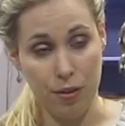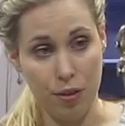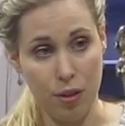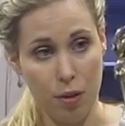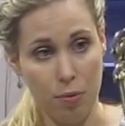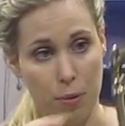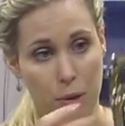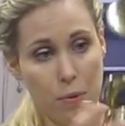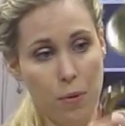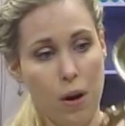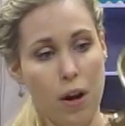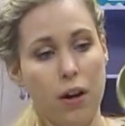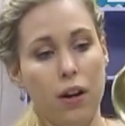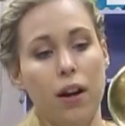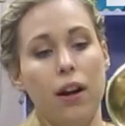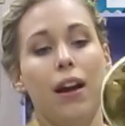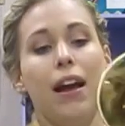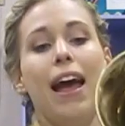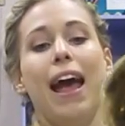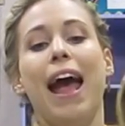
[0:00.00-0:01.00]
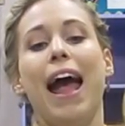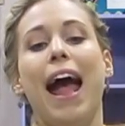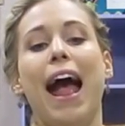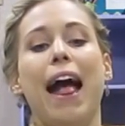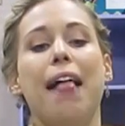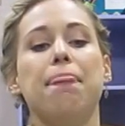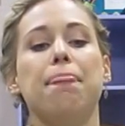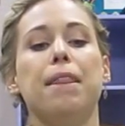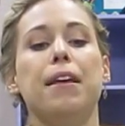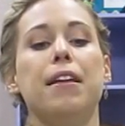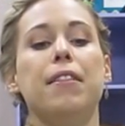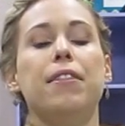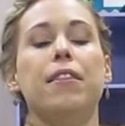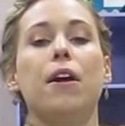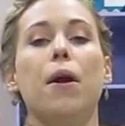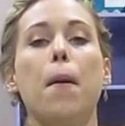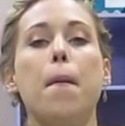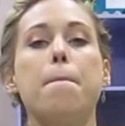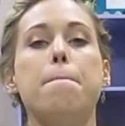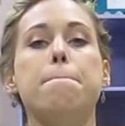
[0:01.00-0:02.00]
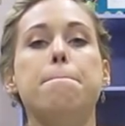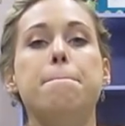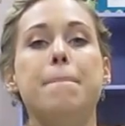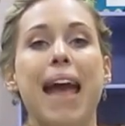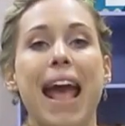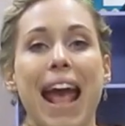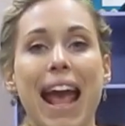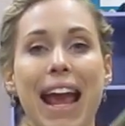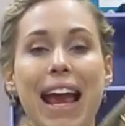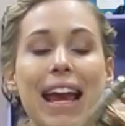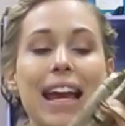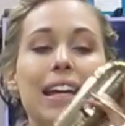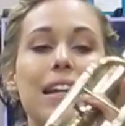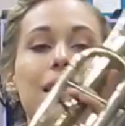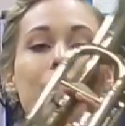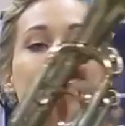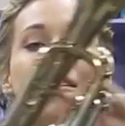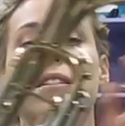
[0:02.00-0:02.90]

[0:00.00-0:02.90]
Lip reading: soapy water. And then their main